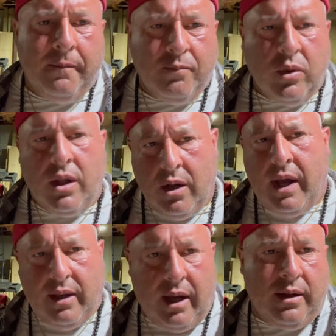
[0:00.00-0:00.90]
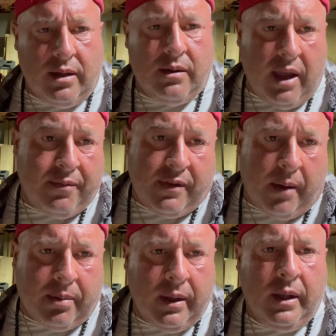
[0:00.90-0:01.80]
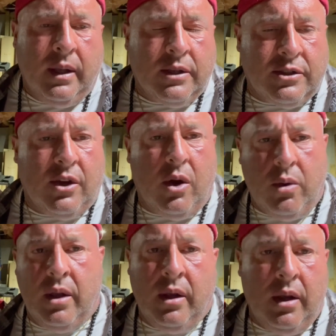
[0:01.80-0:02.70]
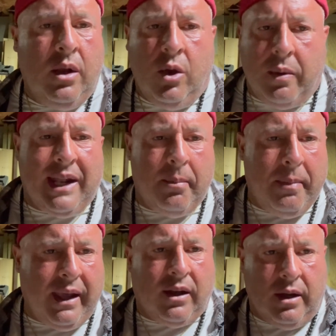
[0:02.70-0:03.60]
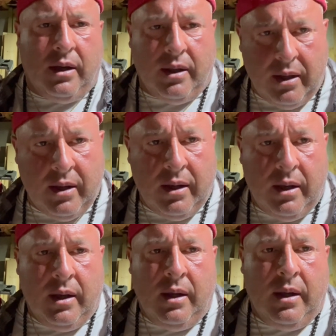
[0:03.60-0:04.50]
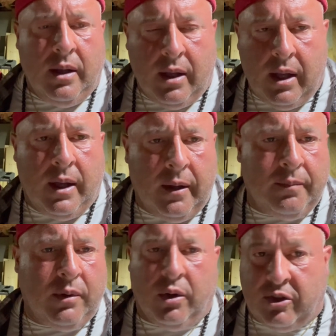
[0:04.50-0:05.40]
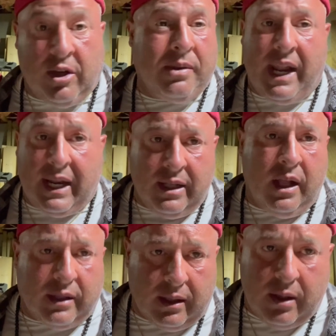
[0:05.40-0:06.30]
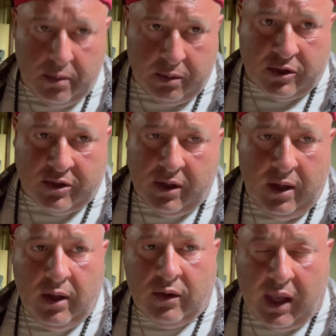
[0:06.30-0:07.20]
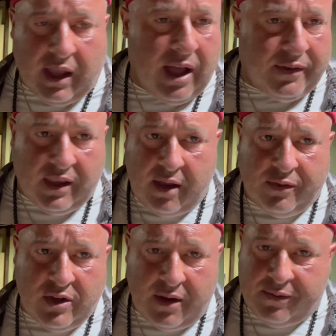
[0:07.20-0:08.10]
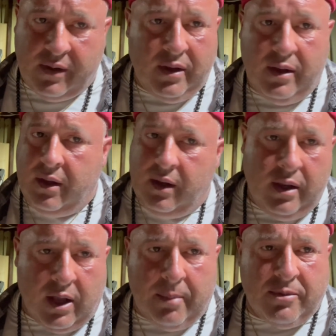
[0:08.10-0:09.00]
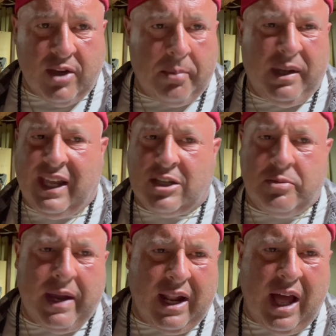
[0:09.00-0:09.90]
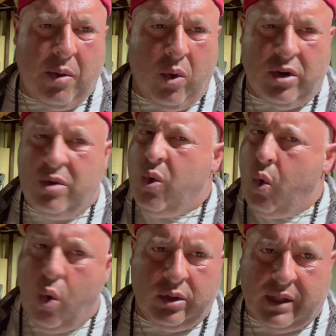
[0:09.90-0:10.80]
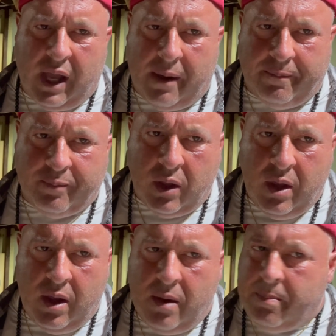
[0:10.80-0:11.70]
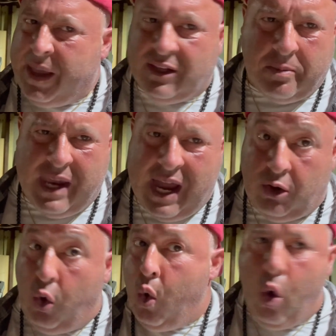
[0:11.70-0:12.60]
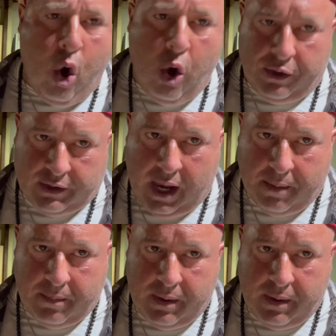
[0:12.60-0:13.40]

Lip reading: you know, I effed up. So we had to make, you know, something out of nothing, which thank God for Def Jeff. Comes up and he gets me out of hot water all the time. Bails me out all the time.